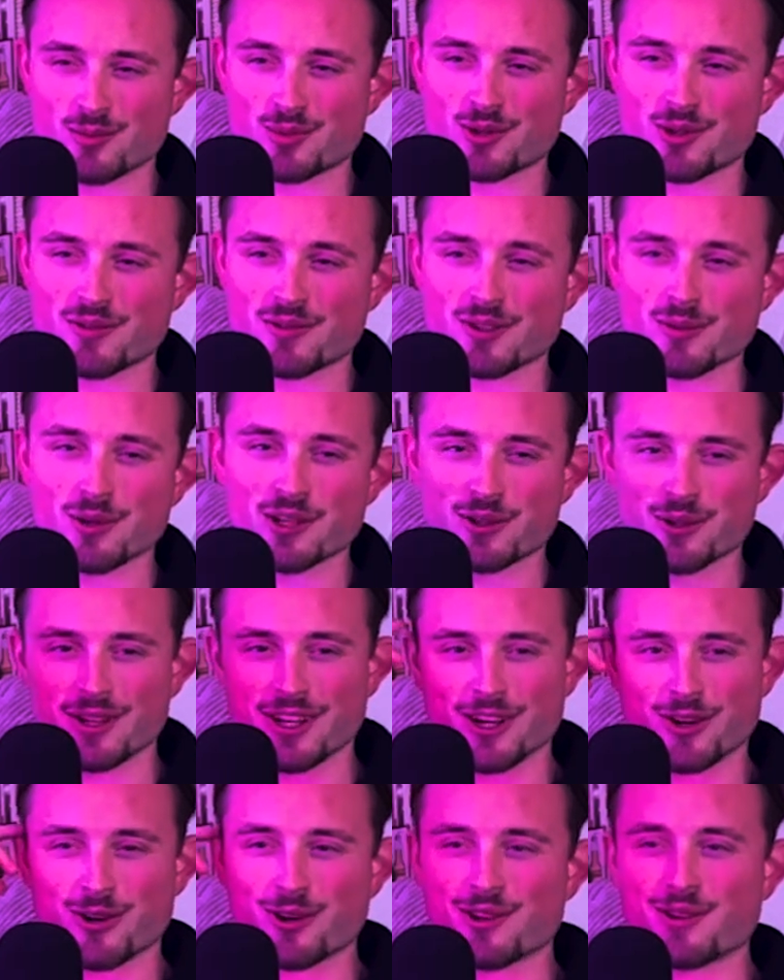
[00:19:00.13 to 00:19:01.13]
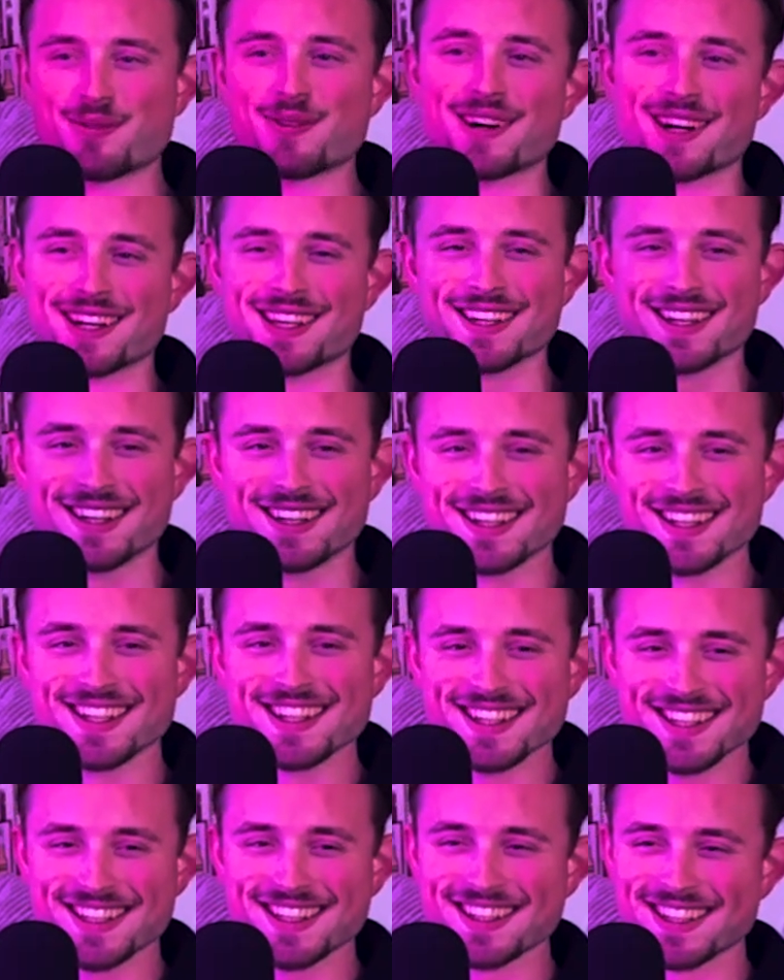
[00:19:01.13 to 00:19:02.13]
profile, but you're like, holy fuck,
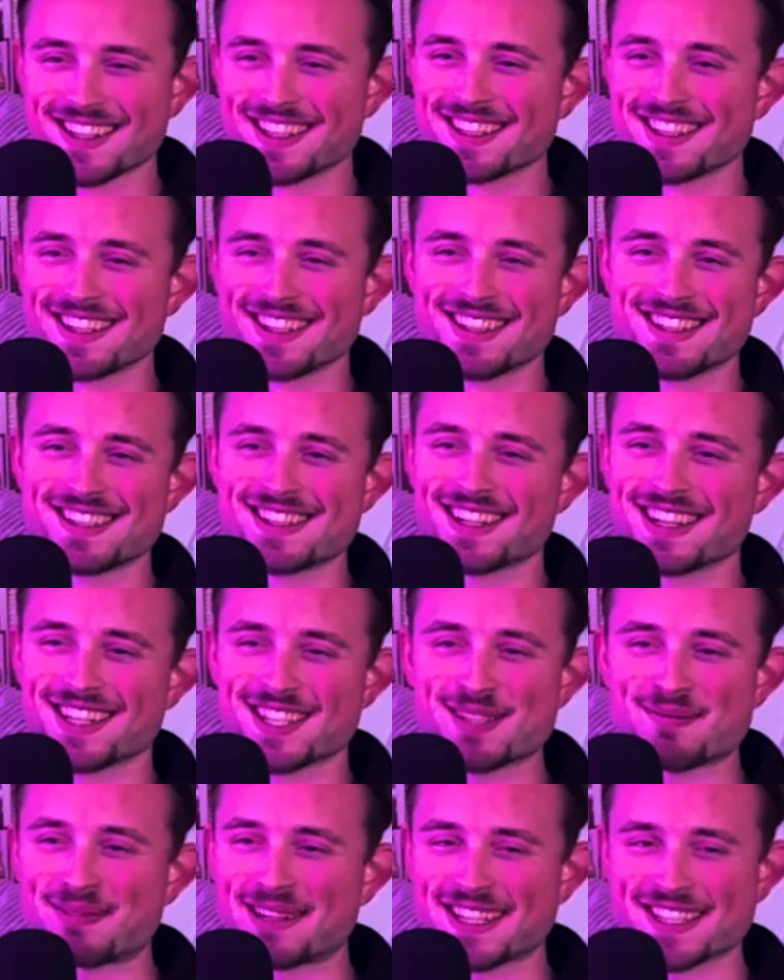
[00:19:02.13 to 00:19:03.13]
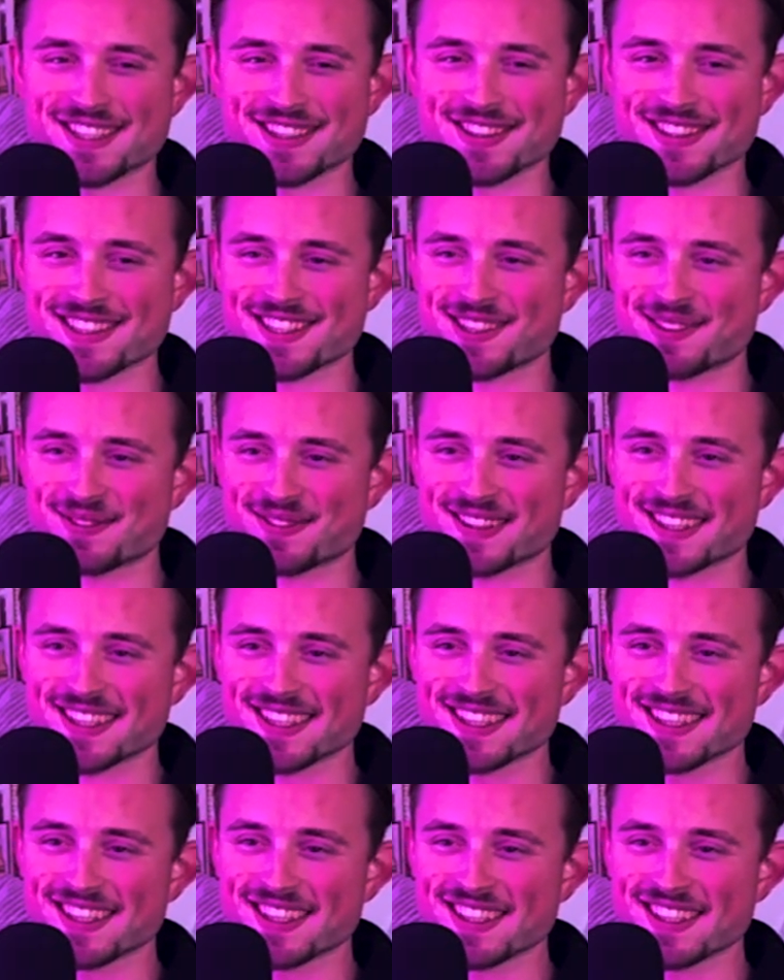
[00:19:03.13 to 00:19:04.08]
he's like special or something.